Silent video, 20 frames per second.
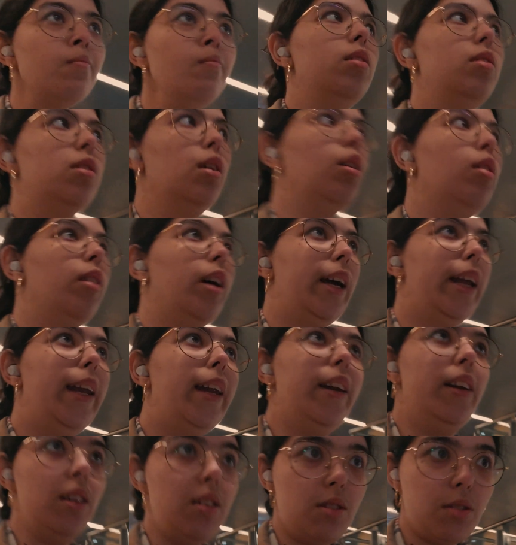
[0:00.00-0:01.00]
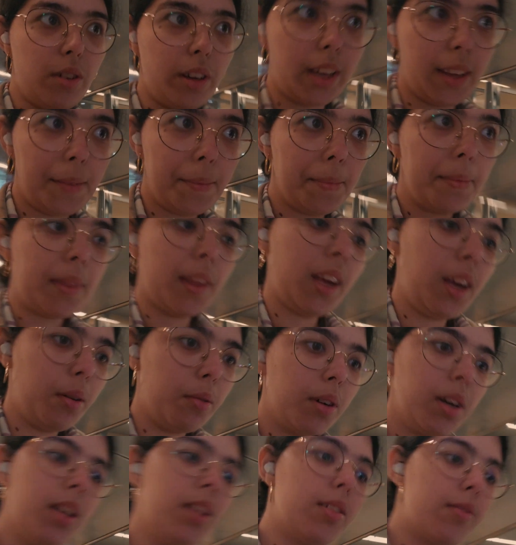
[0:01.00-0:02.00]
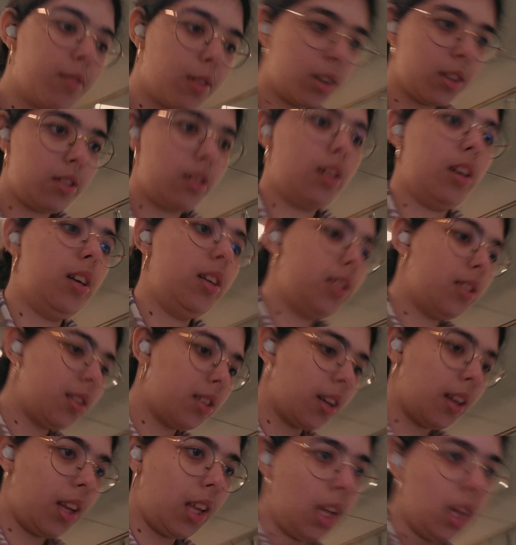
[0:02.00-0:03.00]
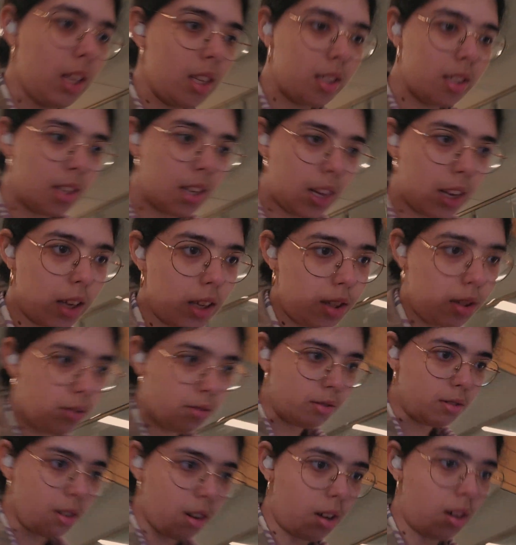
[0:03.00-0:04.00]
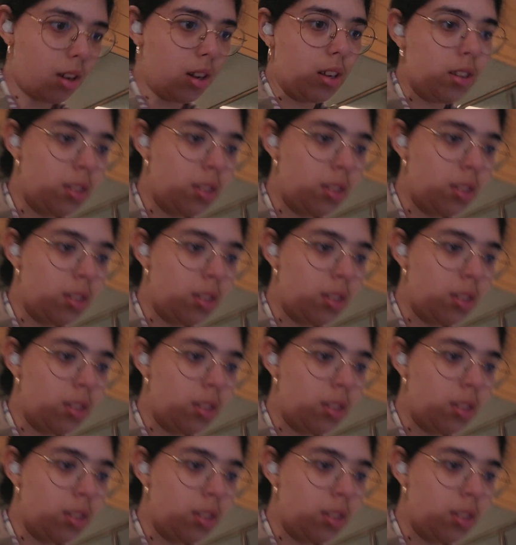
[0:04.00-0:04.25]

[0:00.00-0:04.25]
So I did enjoy it. It was 4 stars, and as you saw,